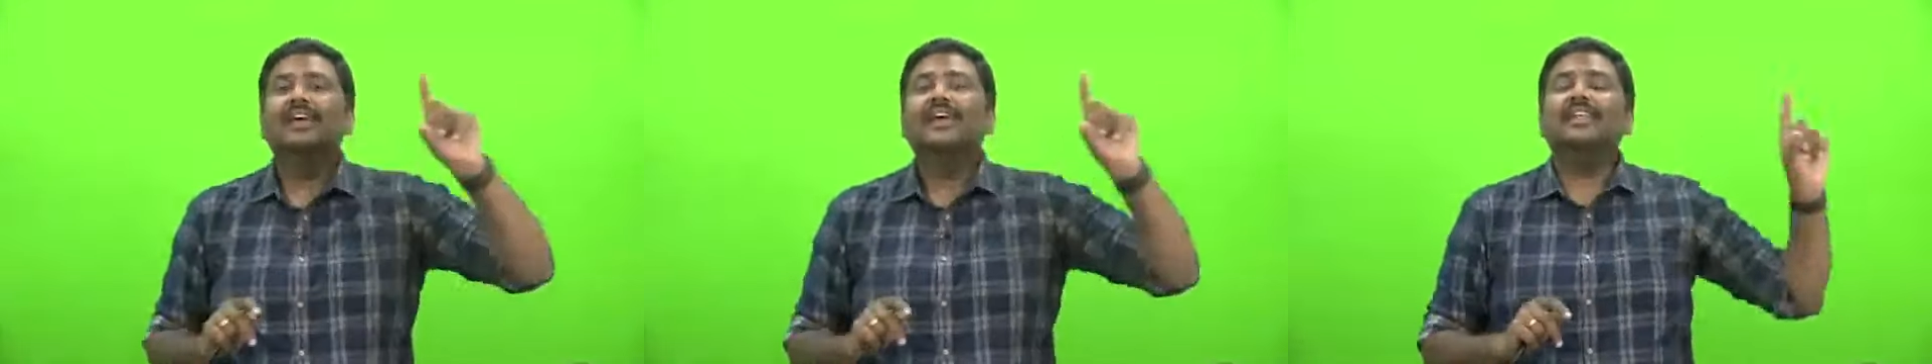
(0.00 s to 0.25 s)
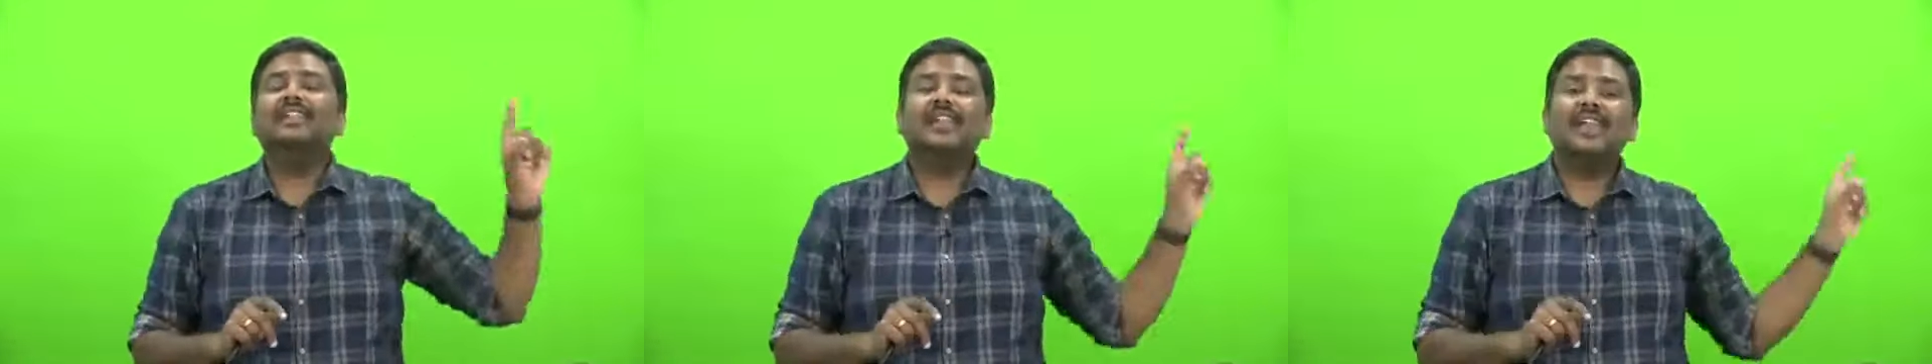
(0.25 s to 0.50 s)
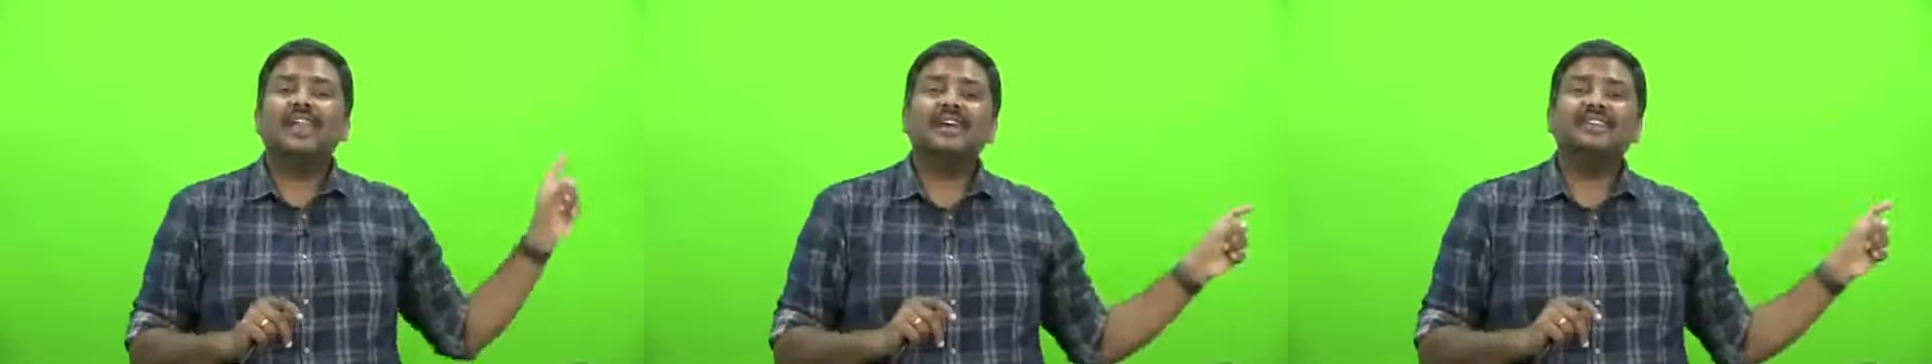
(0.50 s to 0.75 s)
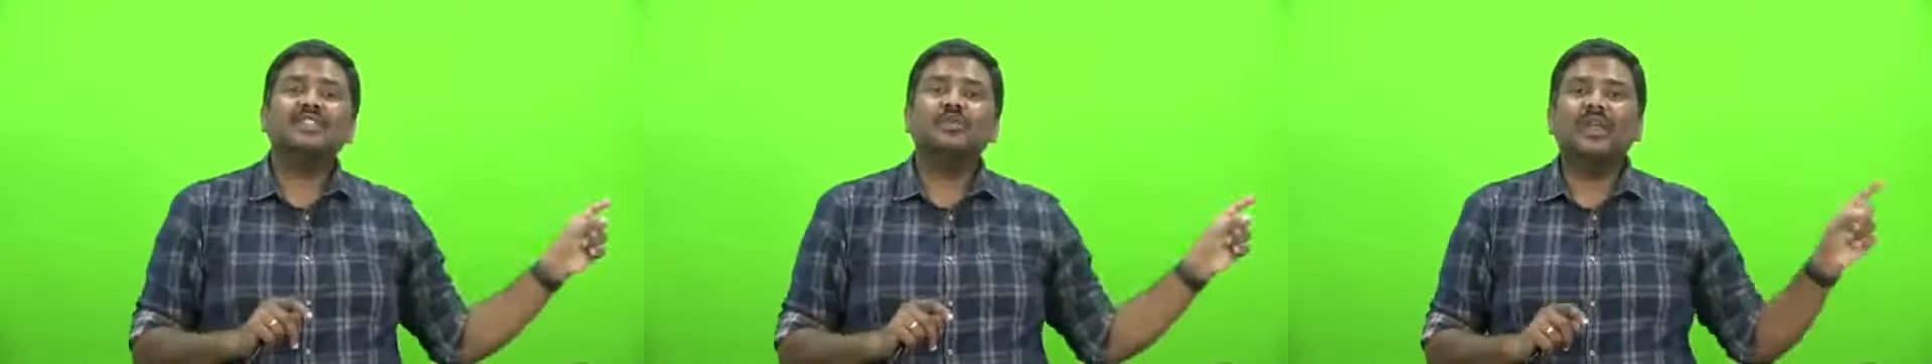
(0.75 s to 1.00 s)
in the
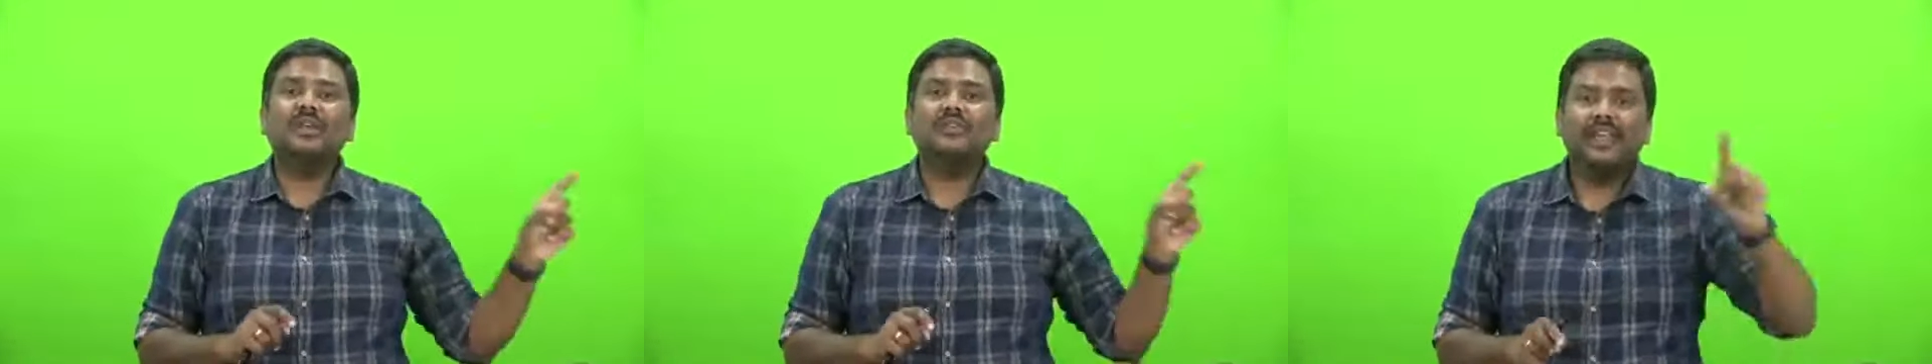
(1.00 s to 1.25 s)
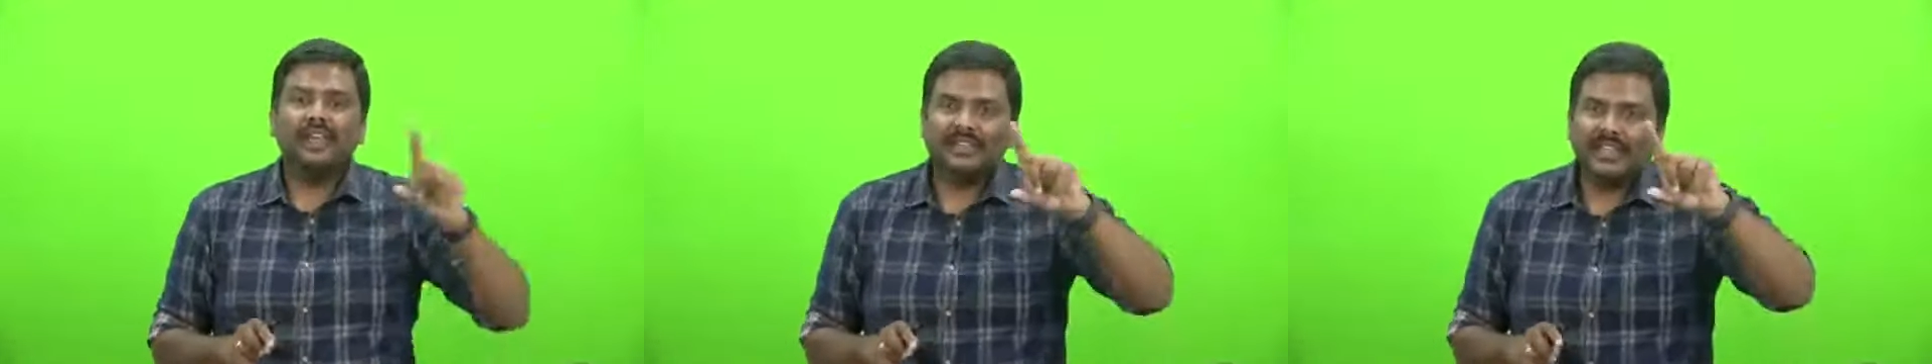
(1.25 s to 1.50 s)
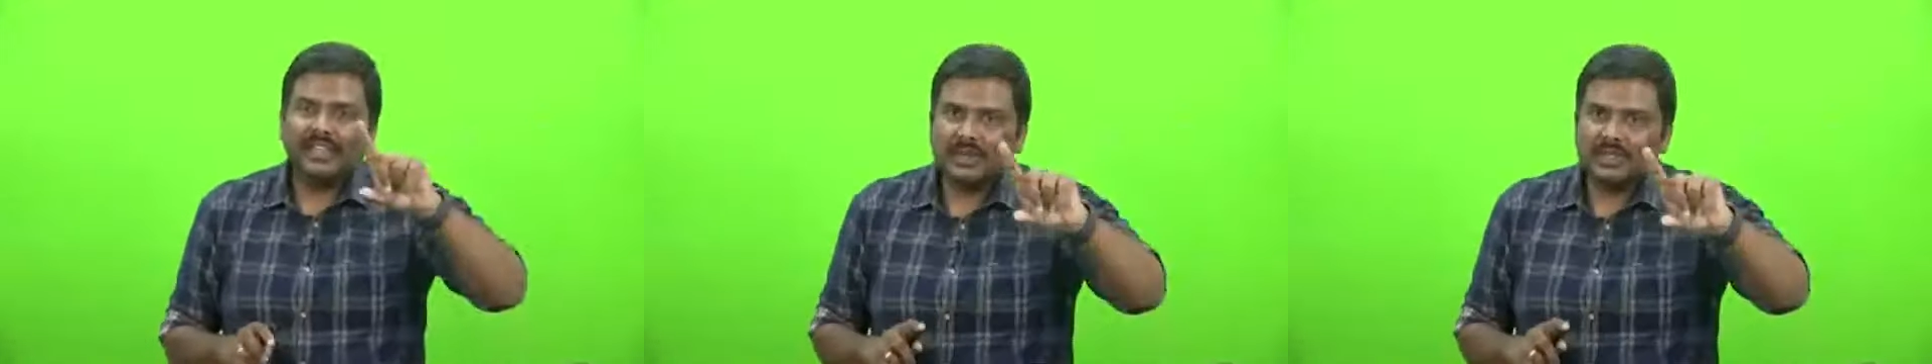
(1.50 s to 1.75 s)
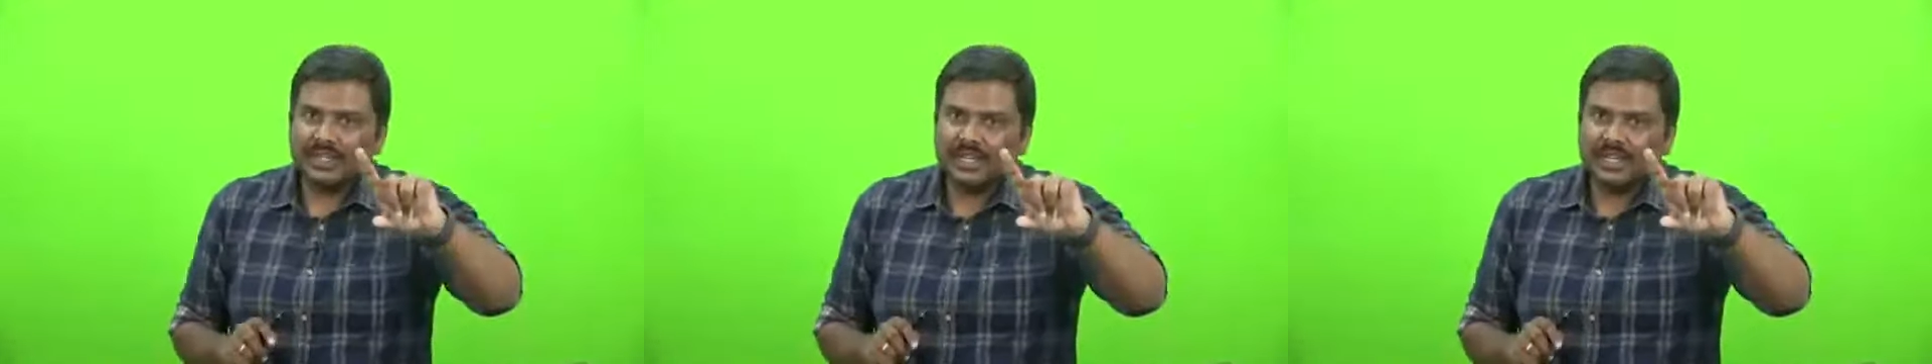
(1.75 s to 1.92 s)
last 1 week, there was a